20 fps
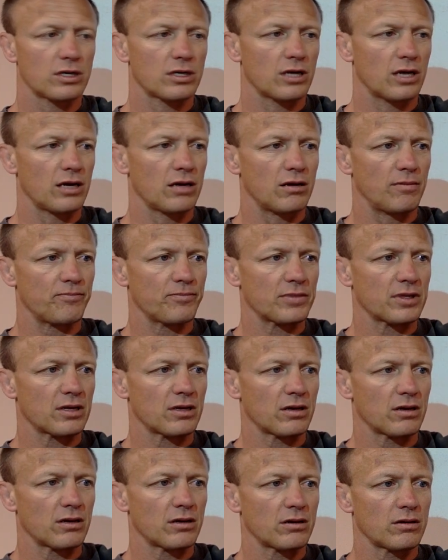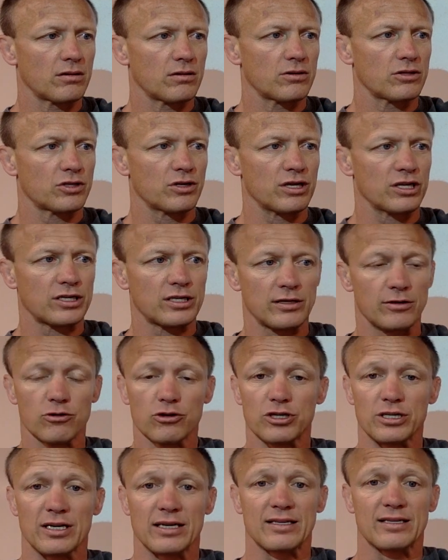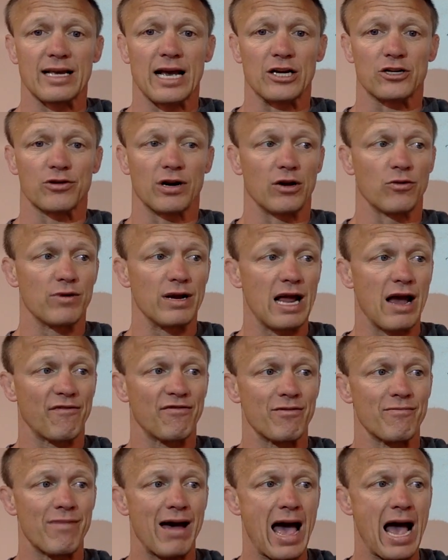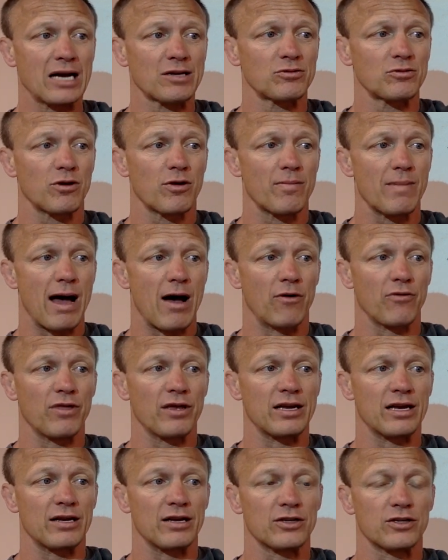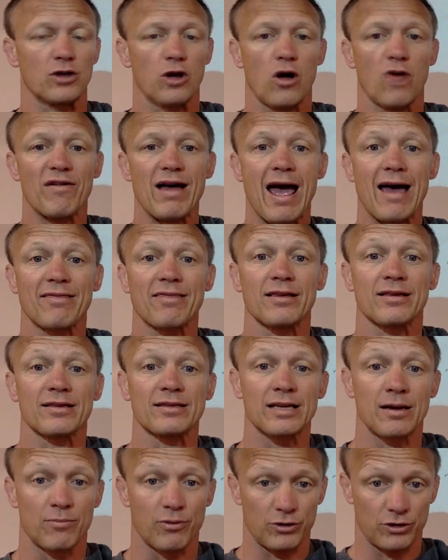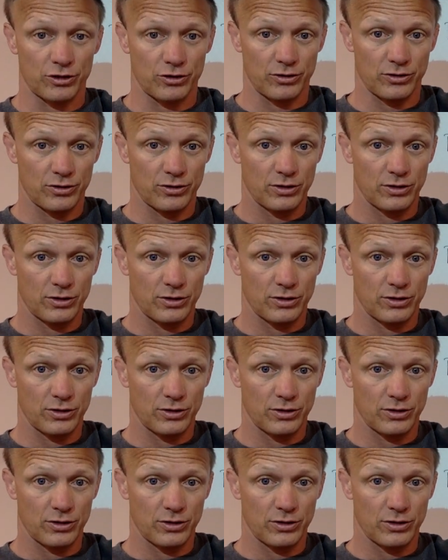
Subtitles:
Okay? So this solution is saturated. We have the maximum amount that can dissolve at this temperature.